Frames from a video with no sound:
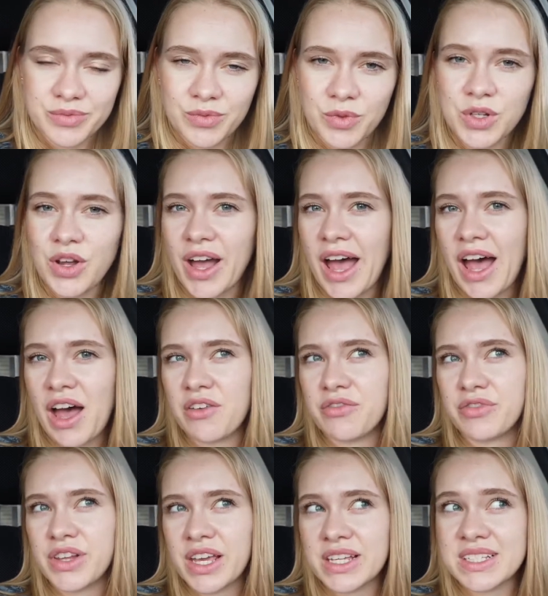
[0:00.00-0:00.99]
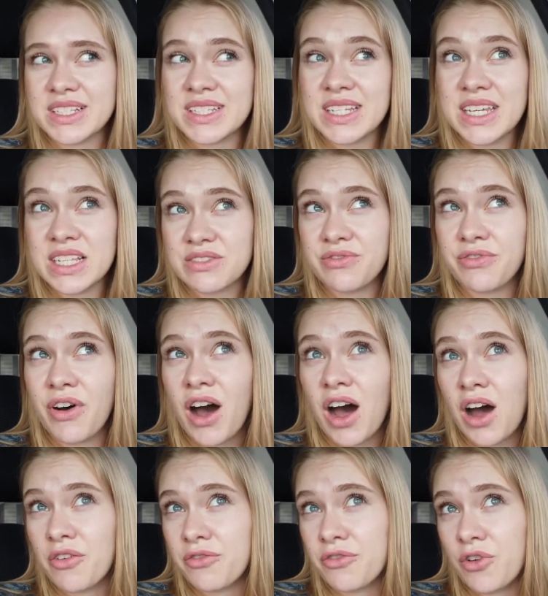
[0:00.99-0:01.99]
we don't have like seas
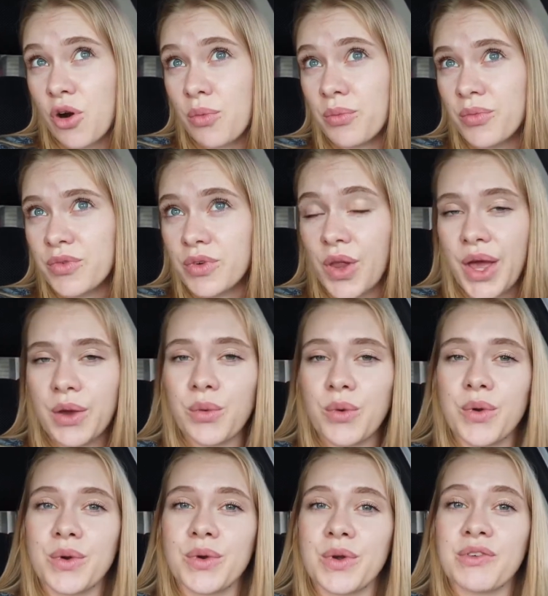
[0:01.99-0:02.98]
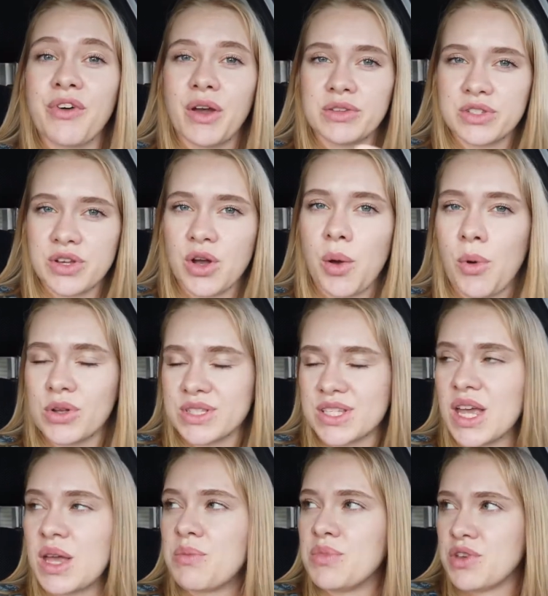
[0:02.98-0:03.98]
far from, like if I talk about
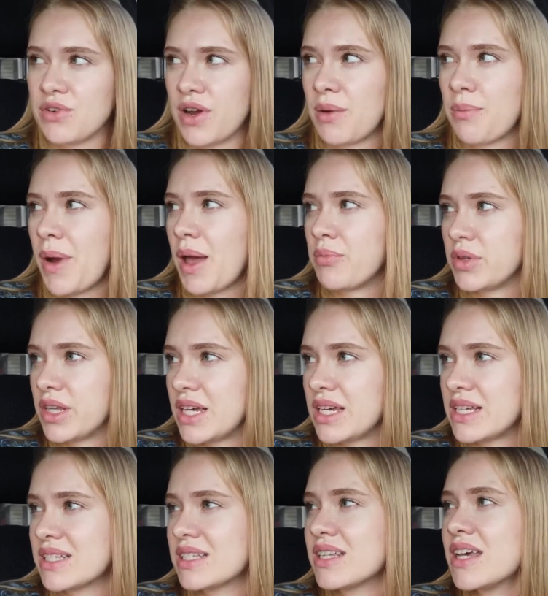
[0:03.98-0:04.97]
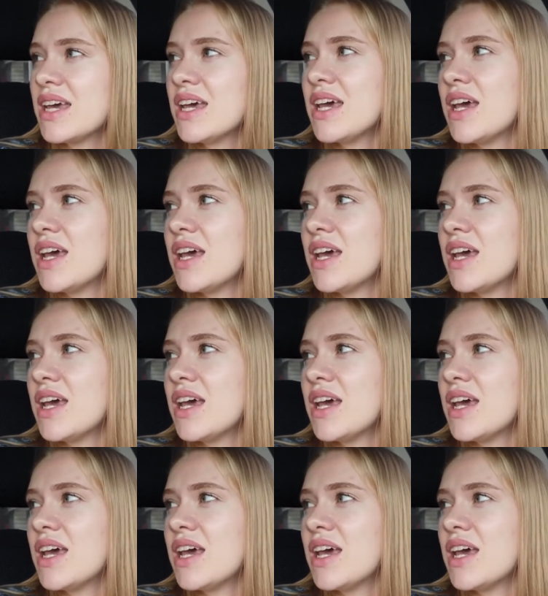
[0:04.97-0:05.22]
Siberia, my place,